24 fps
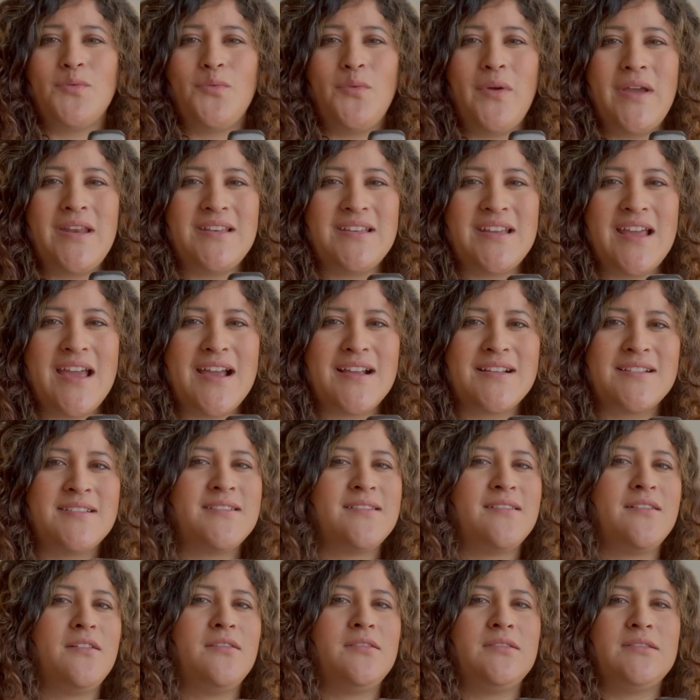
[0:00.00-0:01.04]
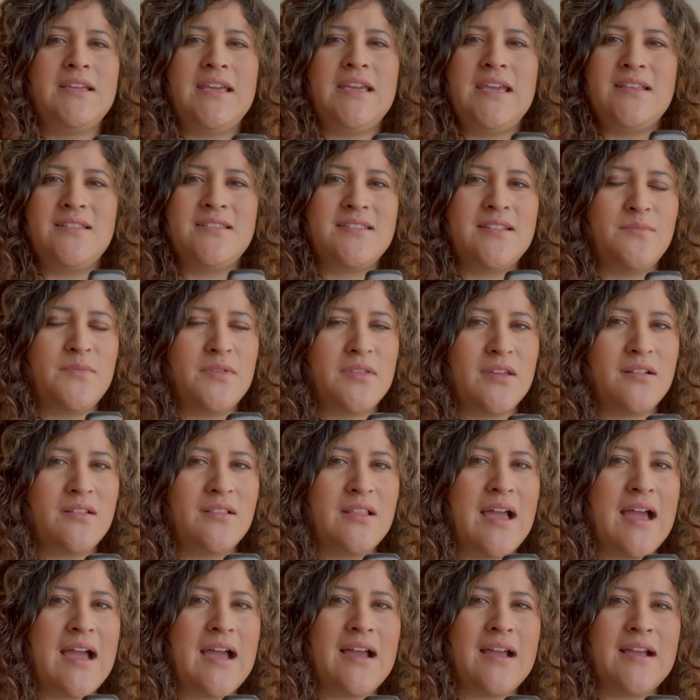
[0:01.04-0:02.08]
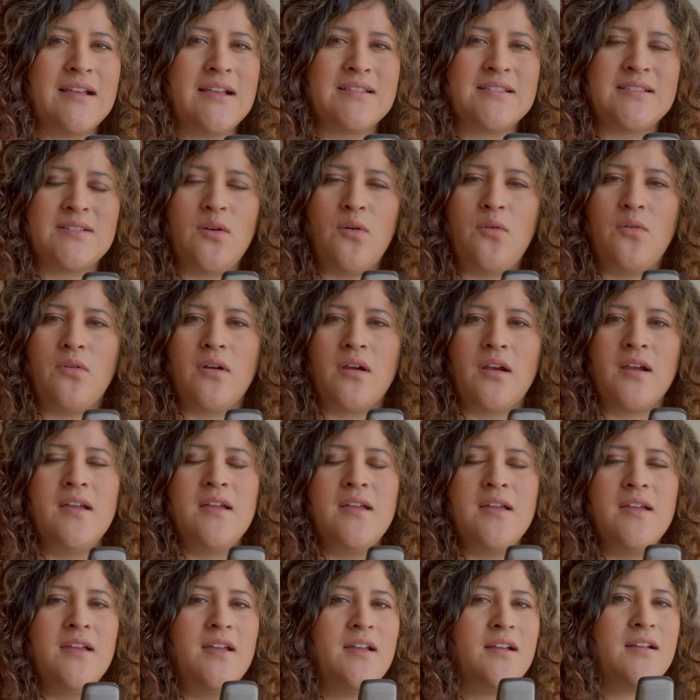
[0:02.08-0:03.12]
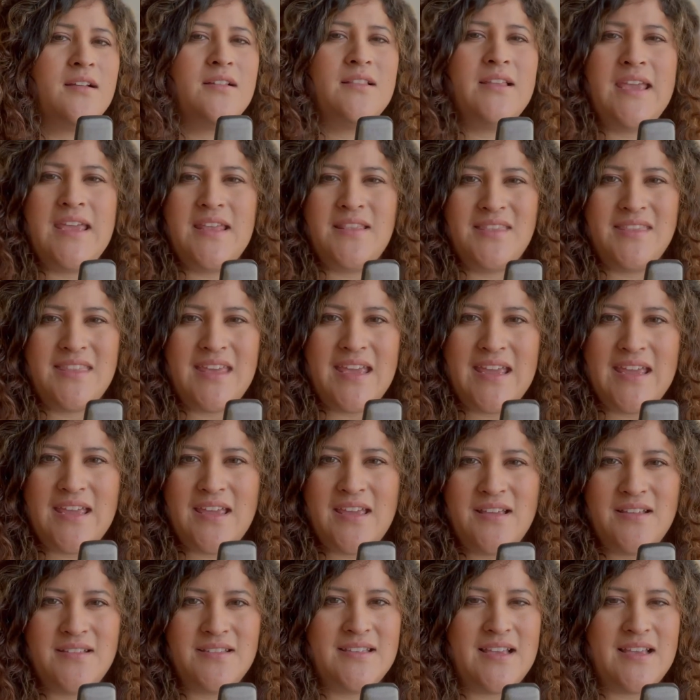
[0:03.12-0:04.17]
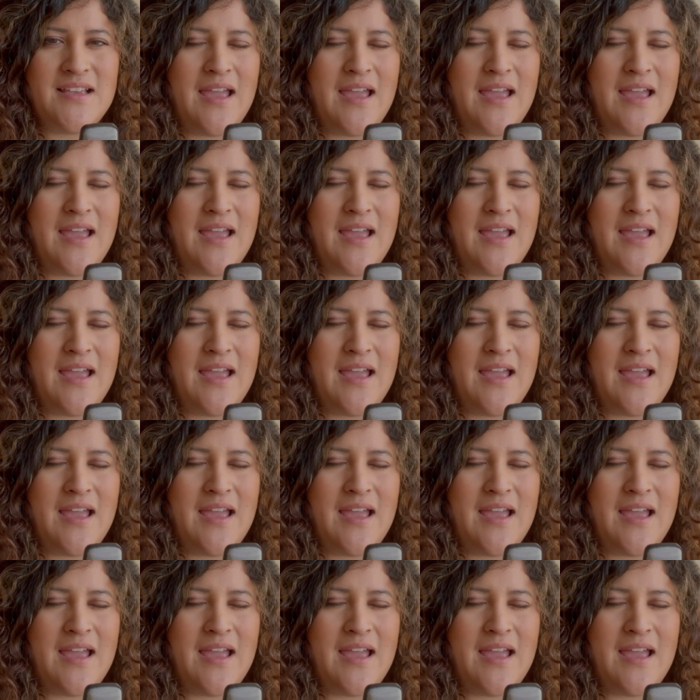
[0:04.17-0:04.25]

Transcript: Windex, cleaned some of the glass, or clean things.